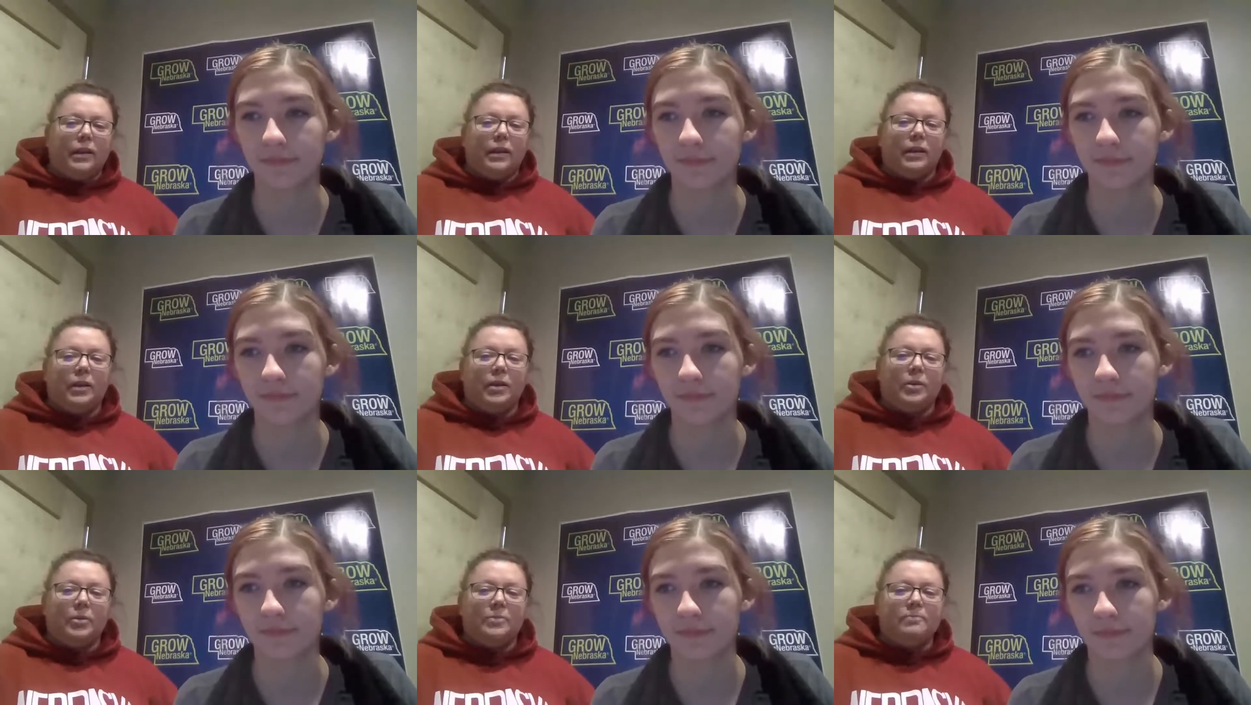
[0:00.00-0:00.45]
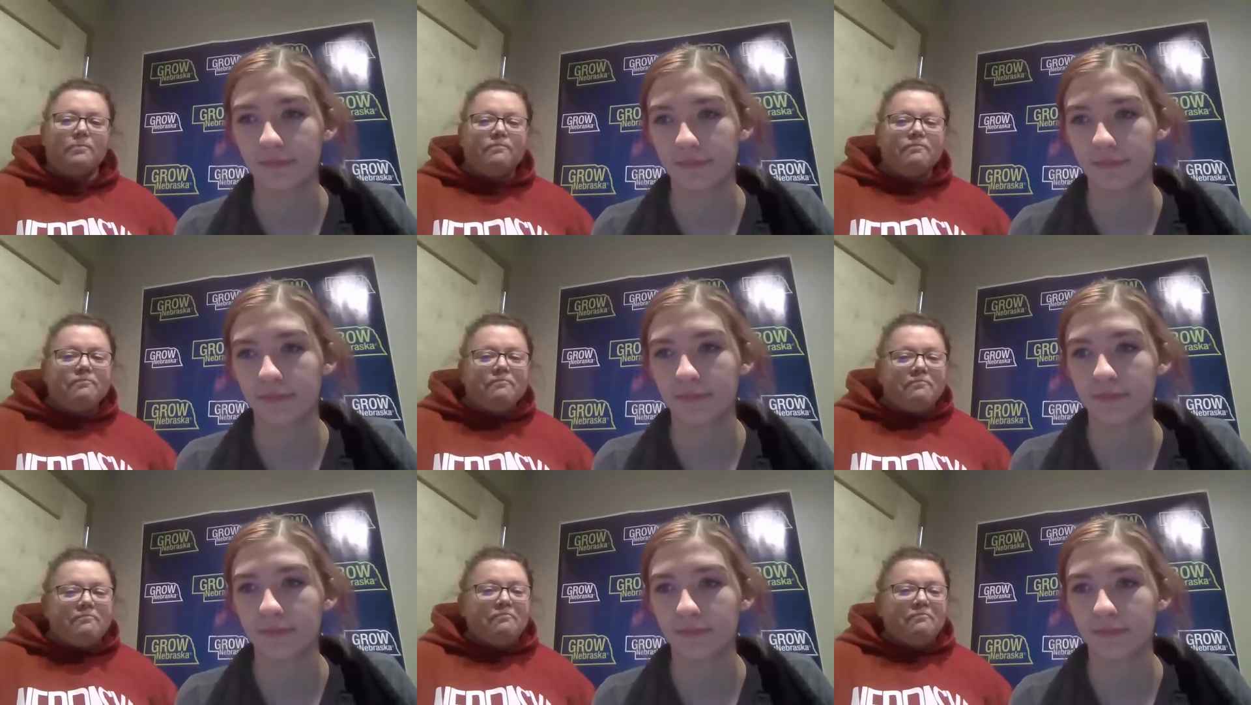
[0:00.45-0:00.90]
Speaker 1: Um,
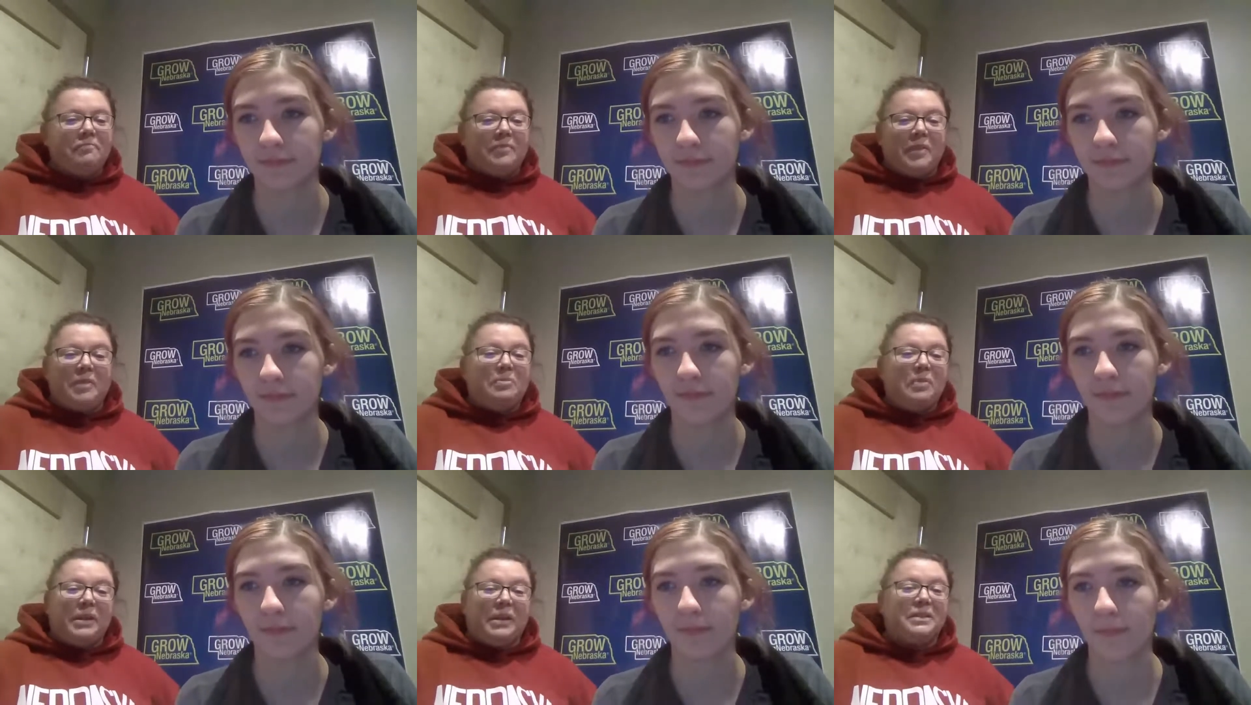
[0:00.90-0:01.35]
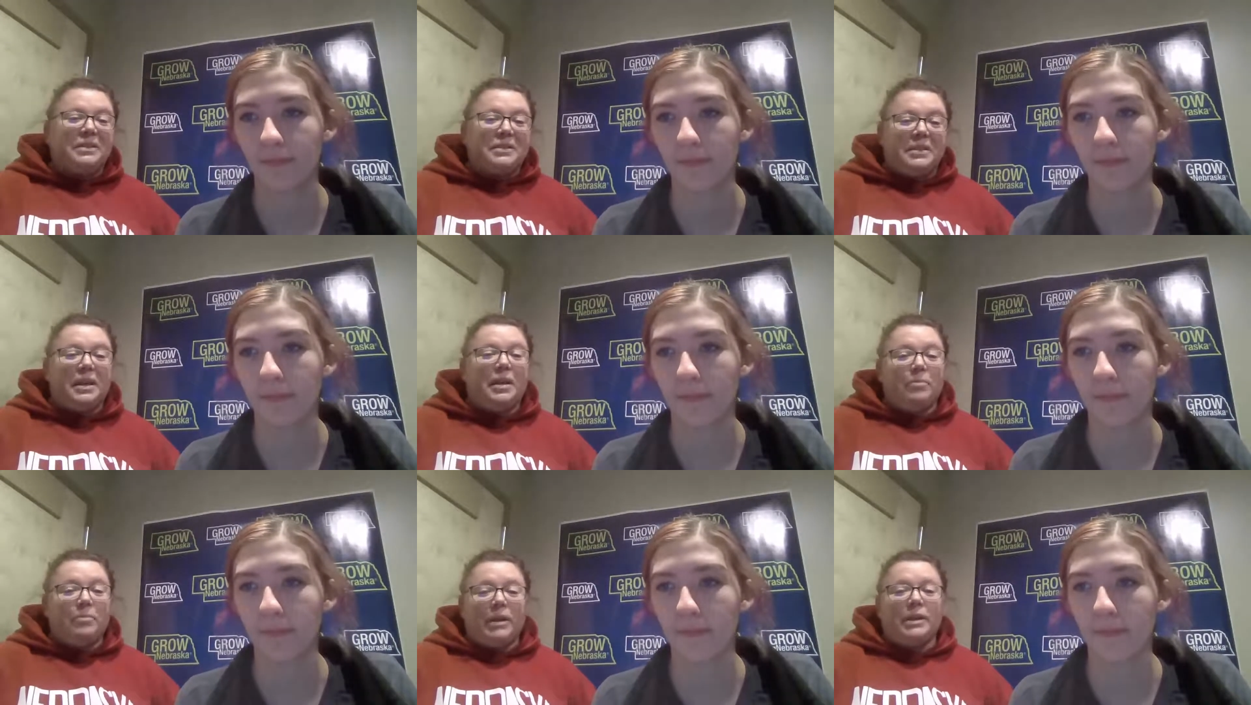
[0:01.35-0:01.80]
that
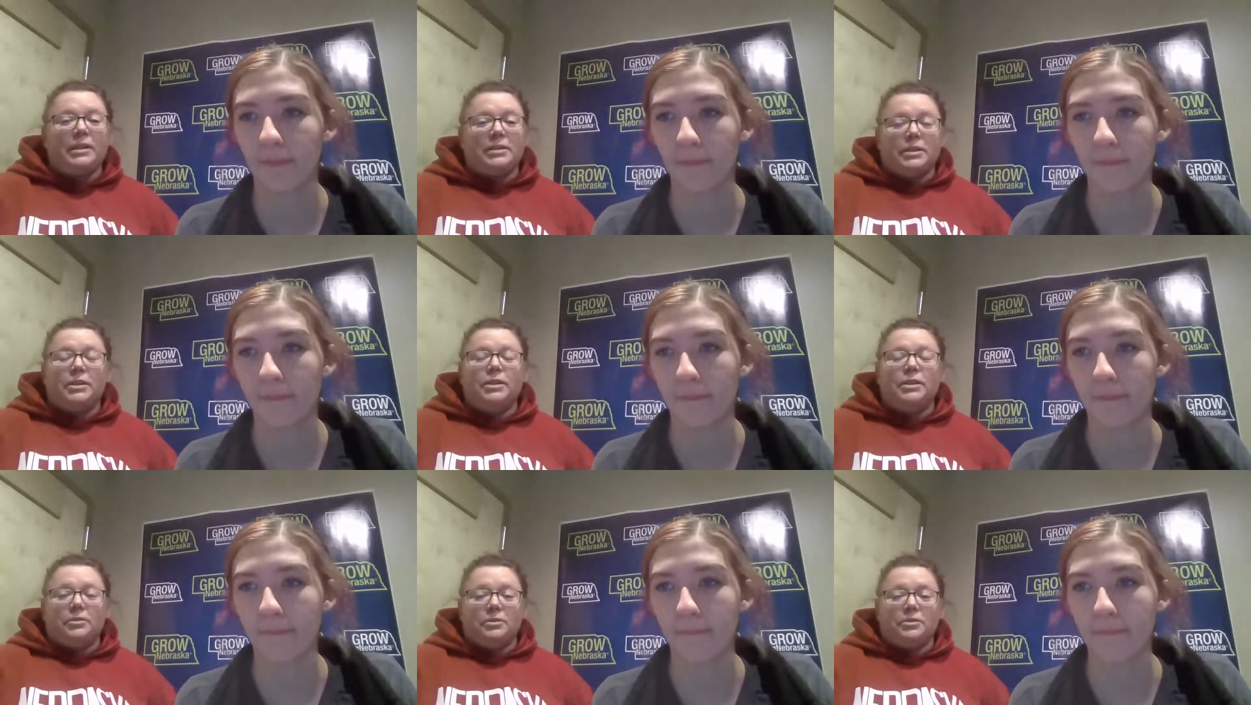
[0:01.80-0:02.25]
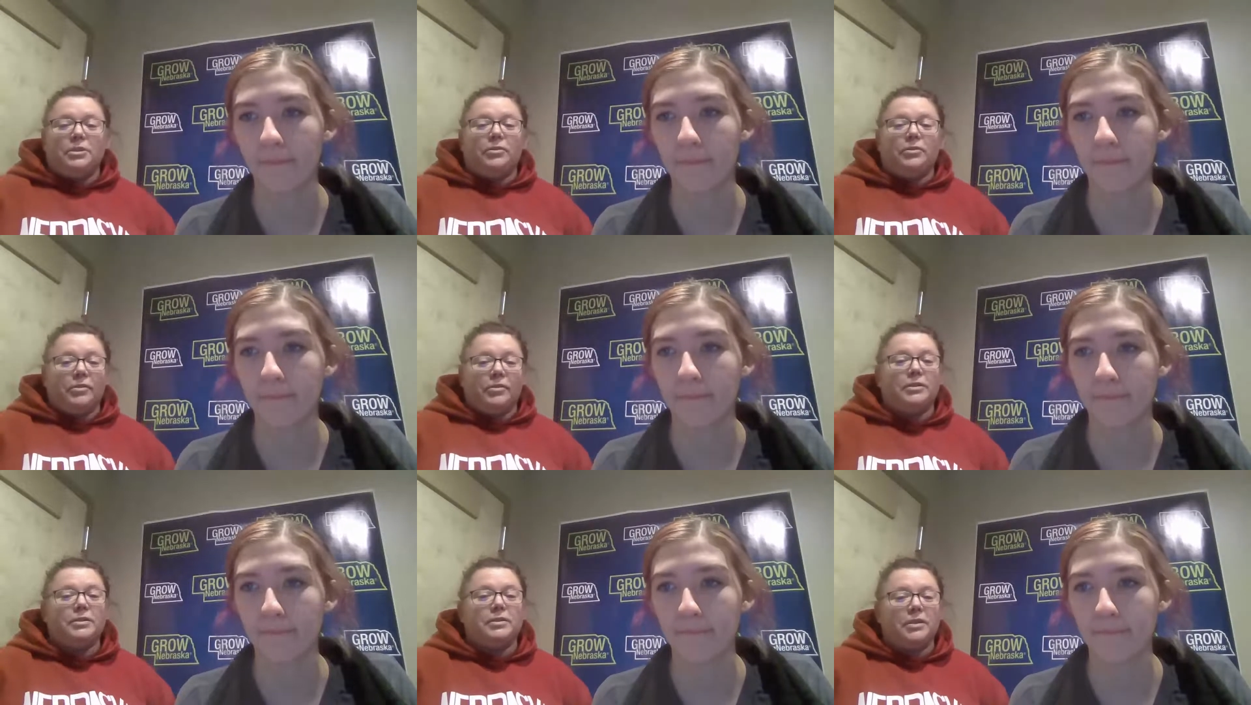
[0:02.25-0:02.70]
makes it makes a huge
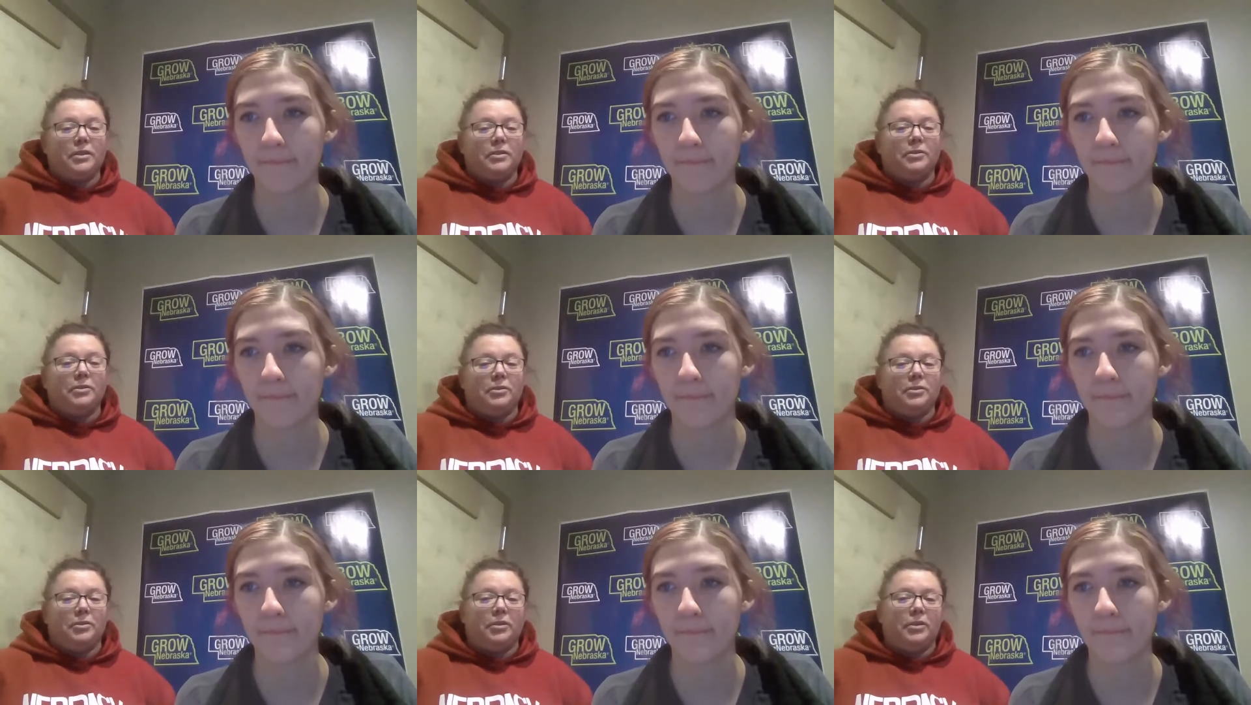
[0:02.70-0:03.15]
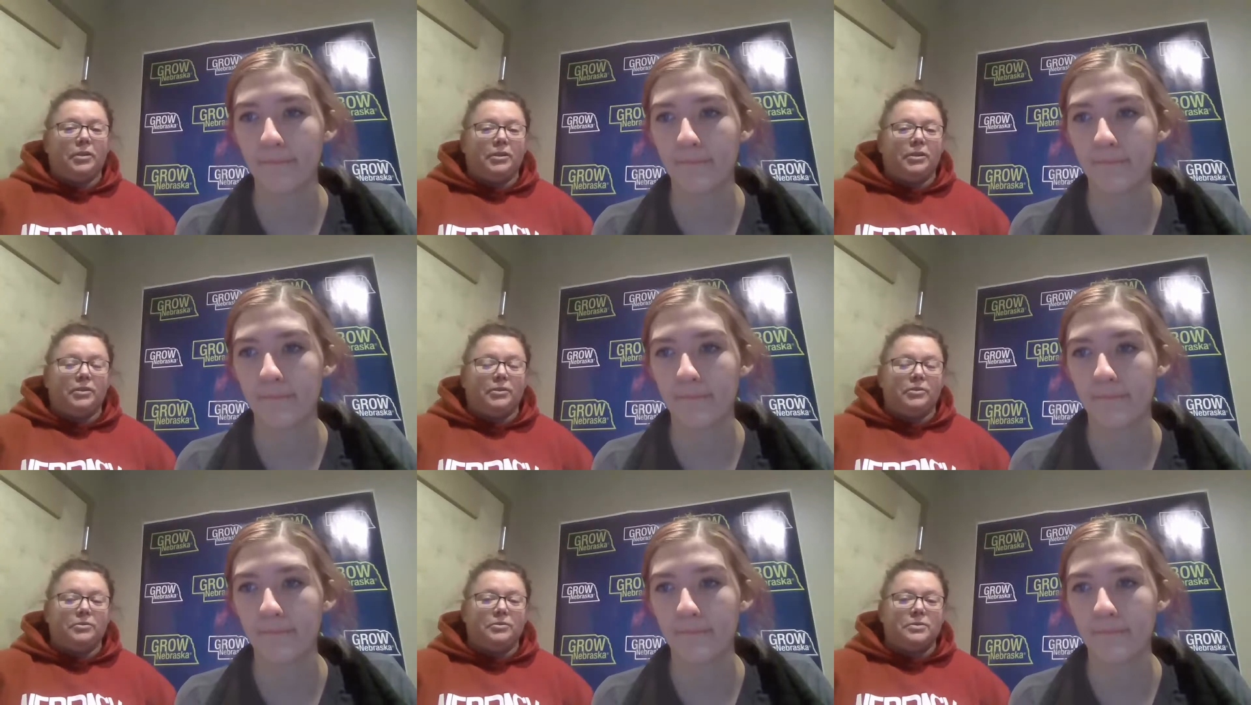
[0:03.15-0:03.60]
difference on who you're going
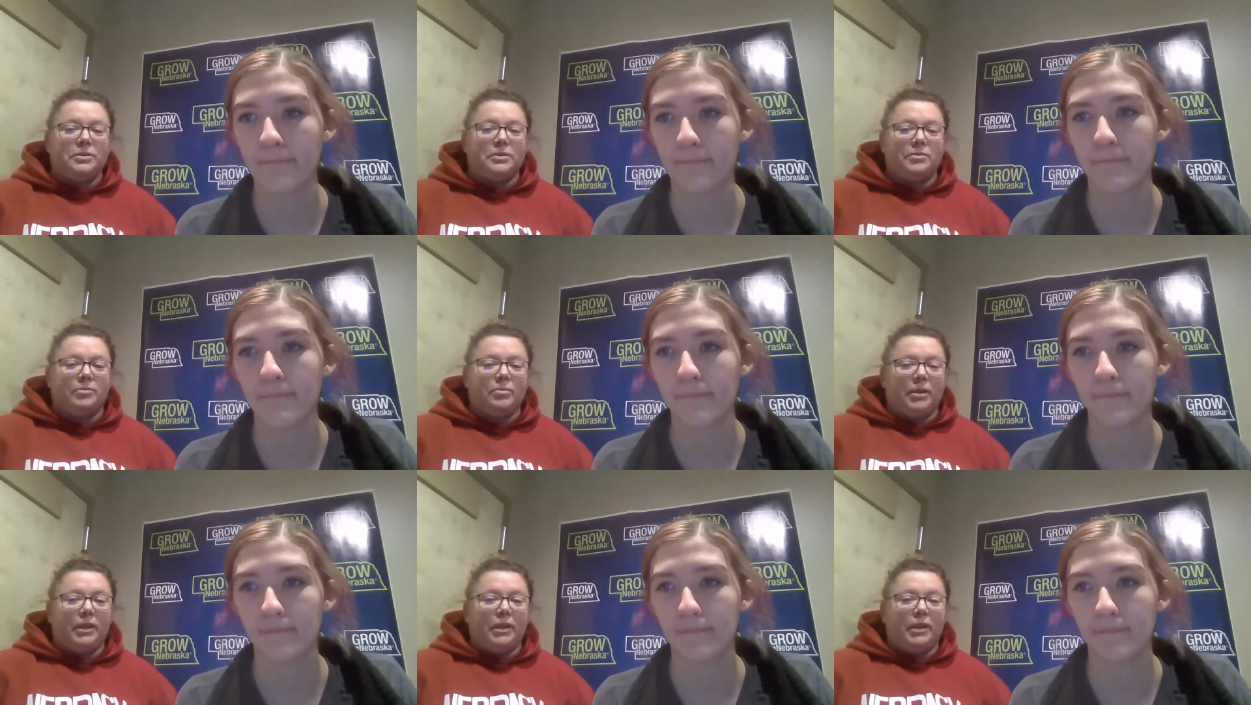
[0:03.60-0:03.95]
to use.